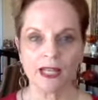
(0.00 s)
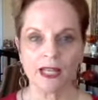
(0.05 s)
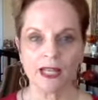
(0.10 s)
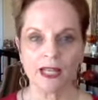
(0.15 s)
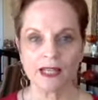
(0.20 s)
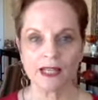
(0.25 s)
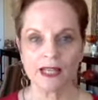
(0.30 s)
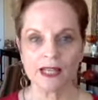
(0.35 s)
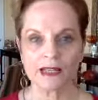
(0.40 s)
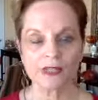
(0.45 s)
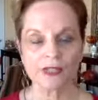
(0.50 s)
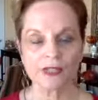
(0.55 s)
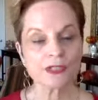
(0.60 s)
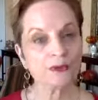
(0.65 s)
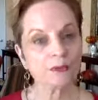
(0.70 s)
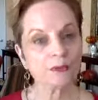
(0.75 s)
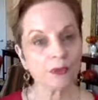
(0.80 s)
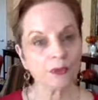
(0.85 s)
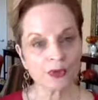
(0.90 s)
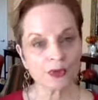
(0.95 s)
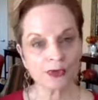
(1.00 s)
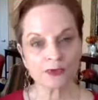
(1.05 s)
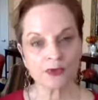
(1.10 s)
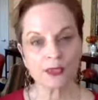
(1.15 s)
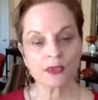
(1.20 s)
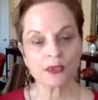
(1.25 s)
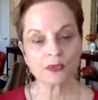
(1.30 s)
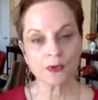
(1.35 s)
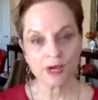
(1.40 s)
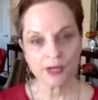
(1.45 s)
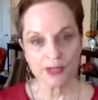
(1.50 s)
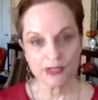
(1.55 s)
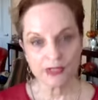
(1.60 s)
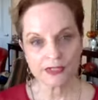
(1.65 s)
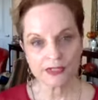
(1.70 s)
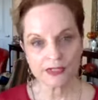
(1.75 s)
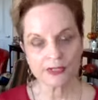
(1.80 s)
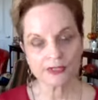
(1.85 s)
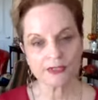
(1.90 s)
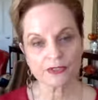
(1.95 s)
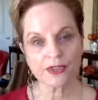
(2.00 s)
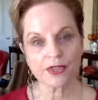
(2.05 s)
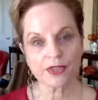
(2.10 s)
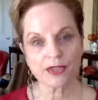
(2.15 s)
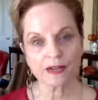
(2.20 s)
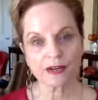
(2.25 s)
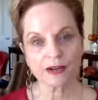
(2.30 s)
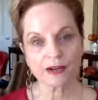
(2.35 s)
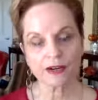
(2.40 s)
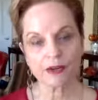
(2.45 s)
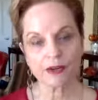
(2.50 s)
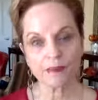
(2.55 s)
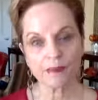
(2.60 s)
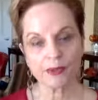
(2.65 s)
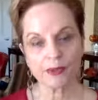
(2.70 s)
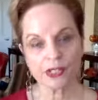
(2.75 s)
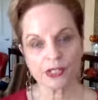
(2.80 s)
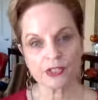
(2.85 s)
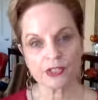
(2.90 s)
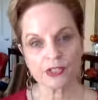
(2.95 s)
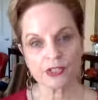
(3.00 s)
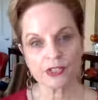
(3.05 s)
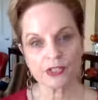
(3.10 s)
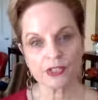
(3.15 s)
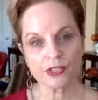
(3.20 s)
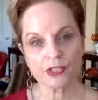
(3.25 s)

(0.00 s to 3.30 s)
And it's important to us that our patients